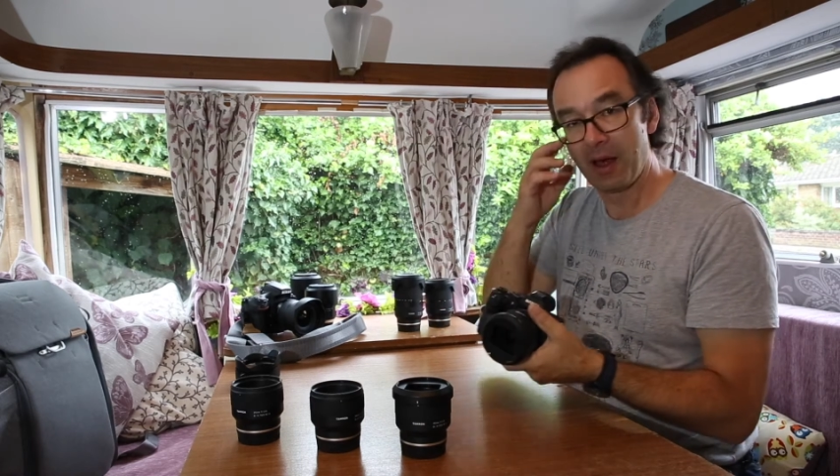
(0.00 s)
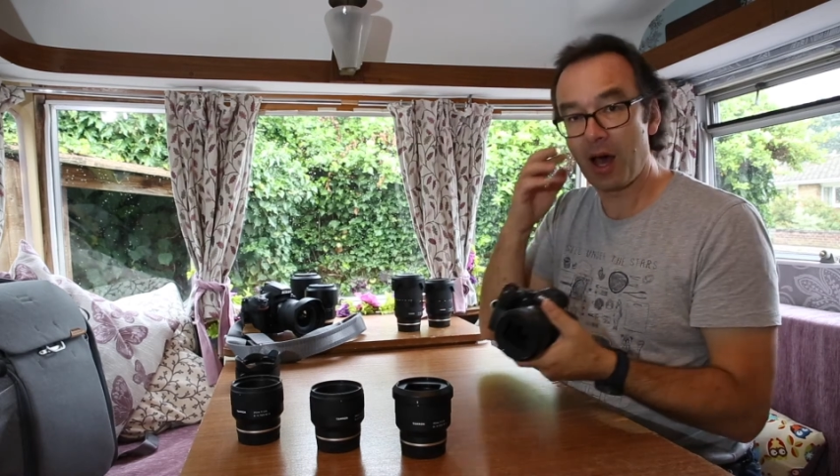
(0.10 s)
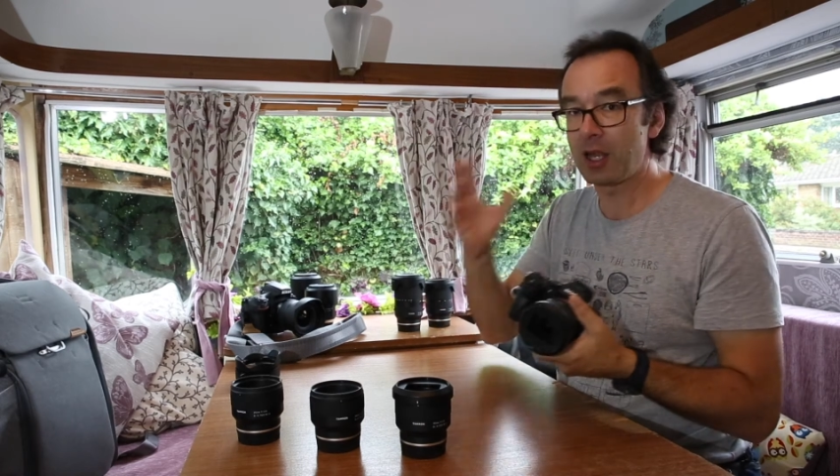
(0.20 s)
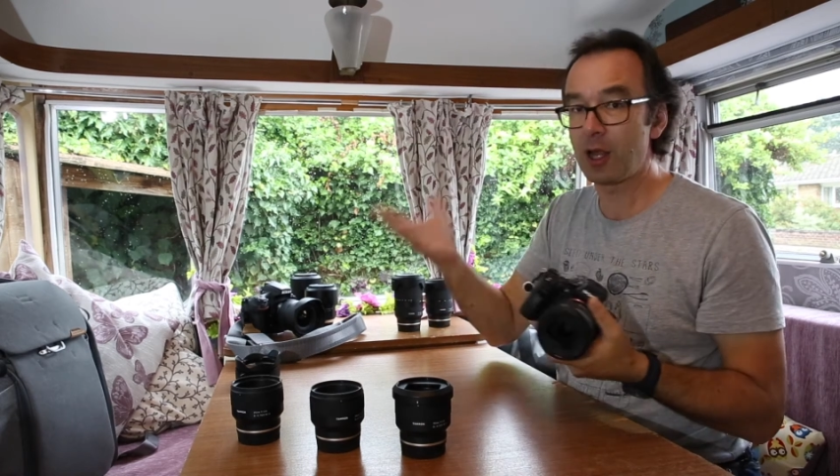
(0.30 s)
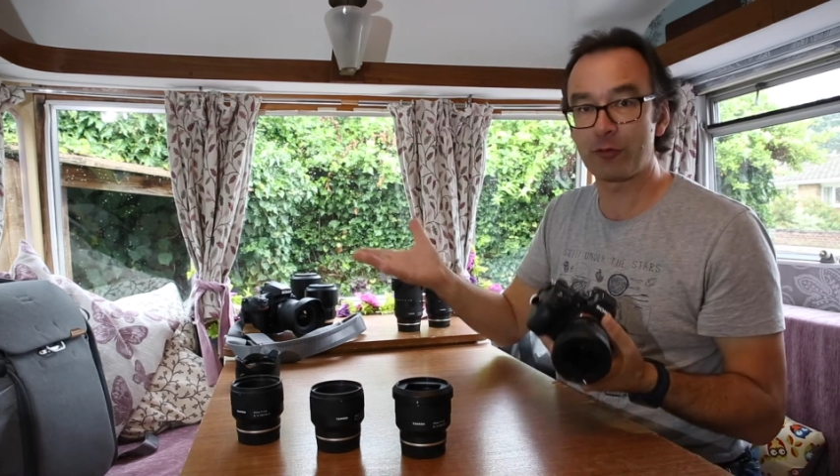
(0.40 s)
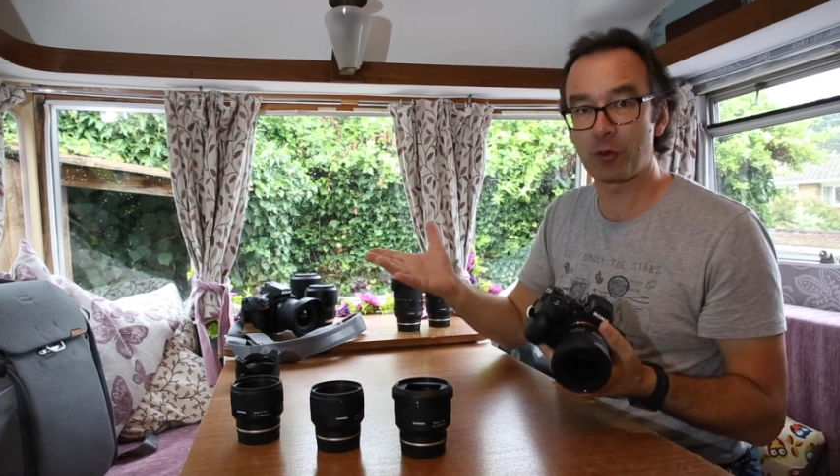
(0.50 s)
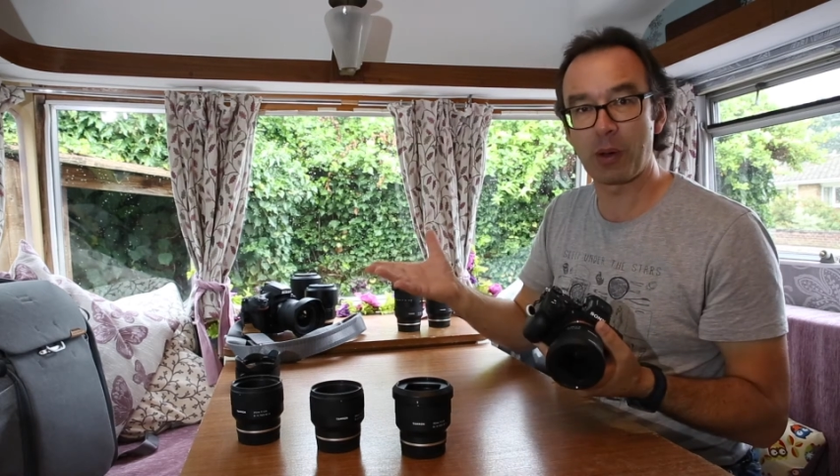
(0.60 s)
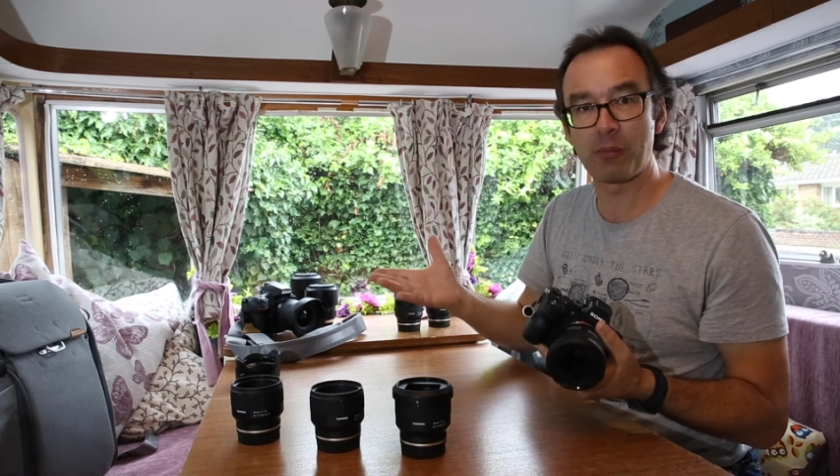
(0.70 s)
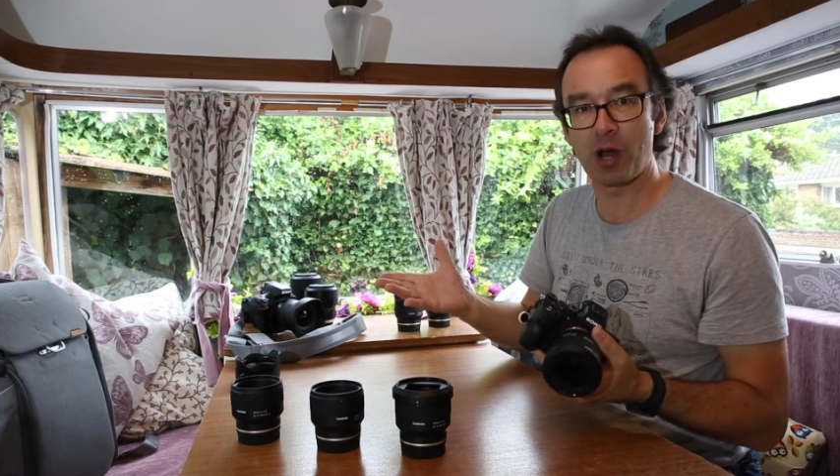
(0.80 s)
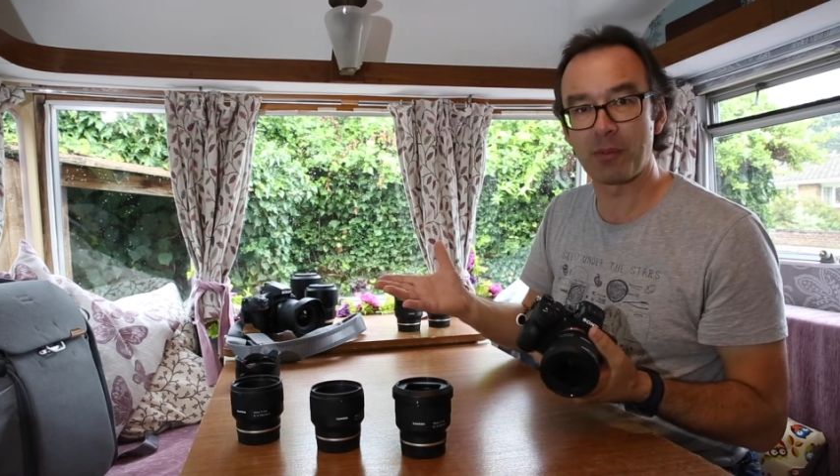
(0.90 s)
I love the way
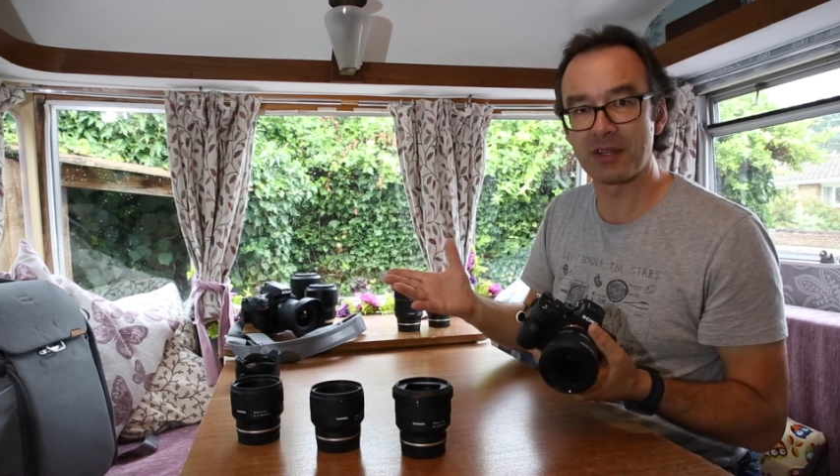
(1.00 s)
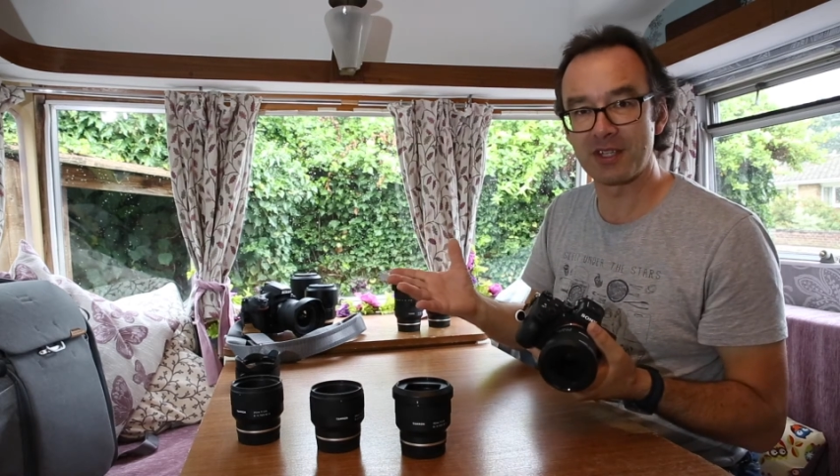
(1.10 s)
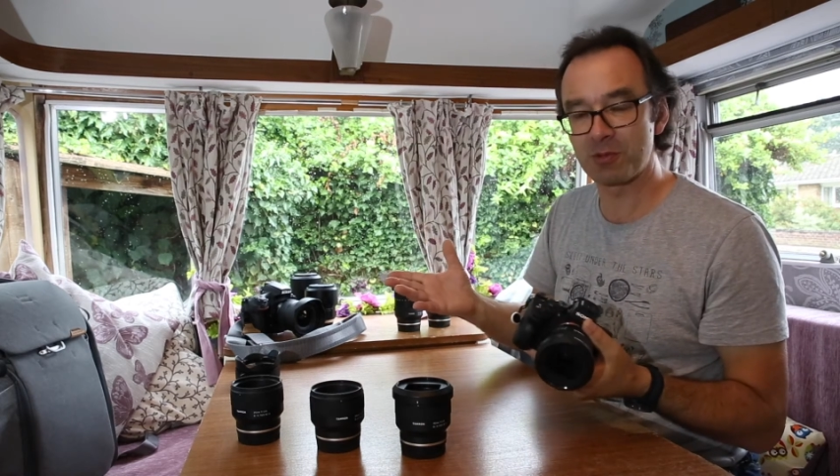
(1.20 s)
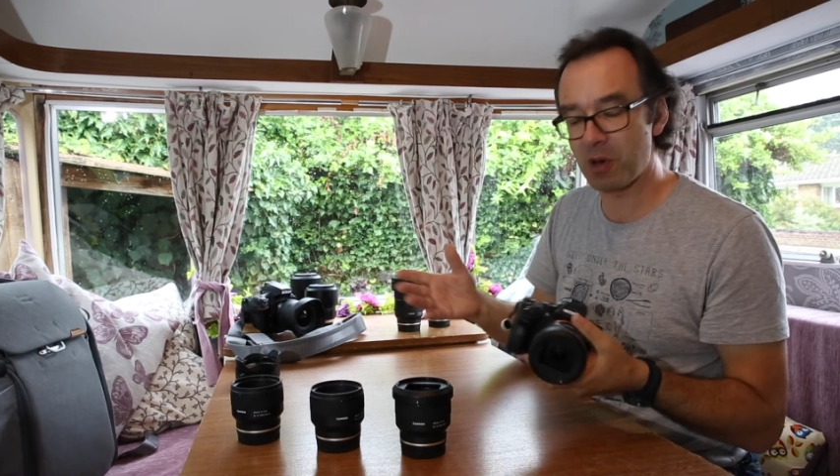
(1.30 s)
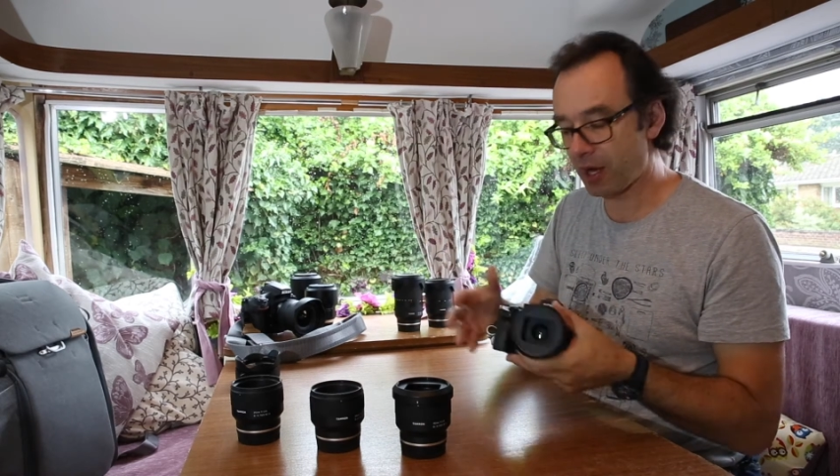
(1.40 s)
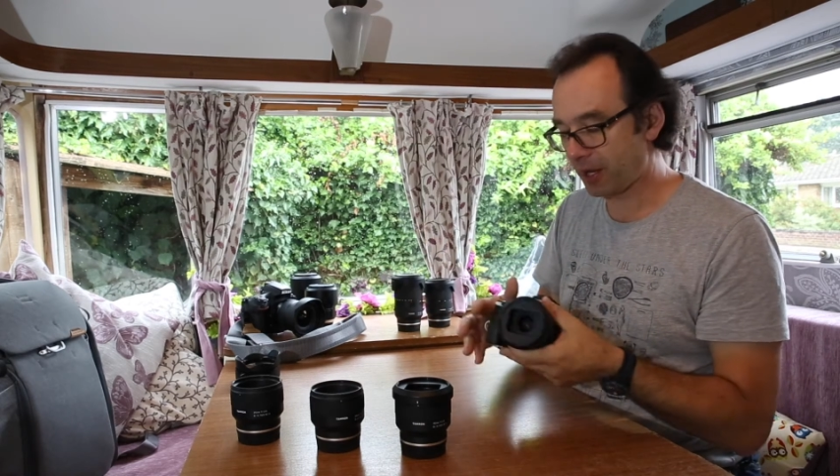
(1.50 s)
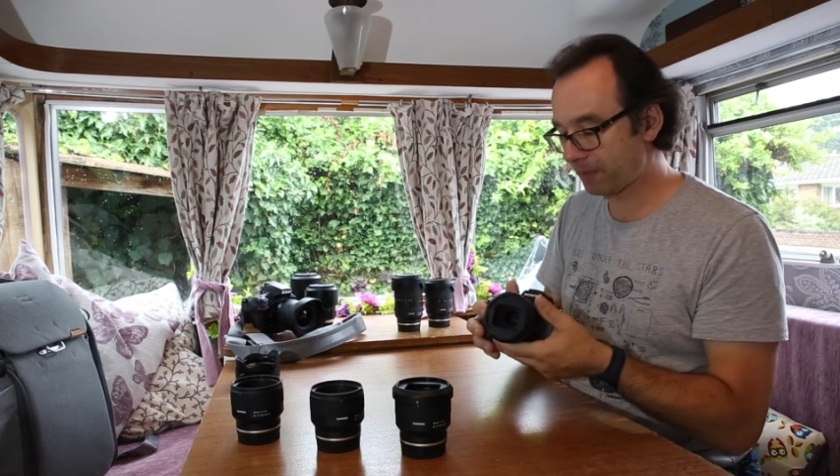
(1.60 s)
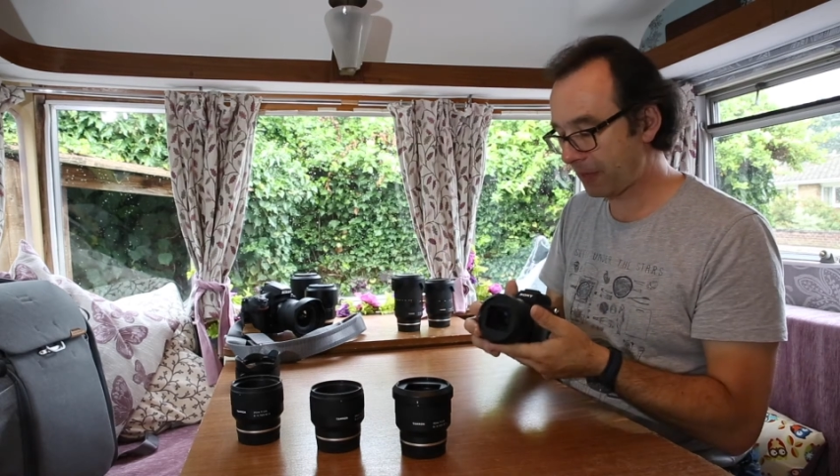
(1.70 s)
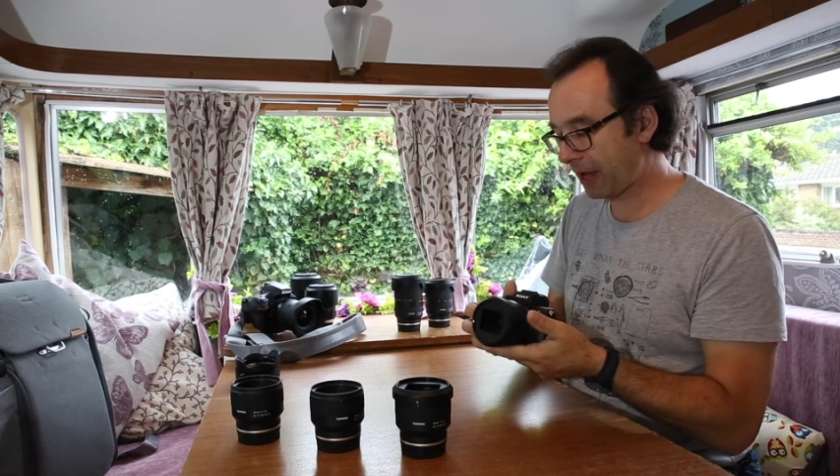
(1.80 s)
prime lenses work.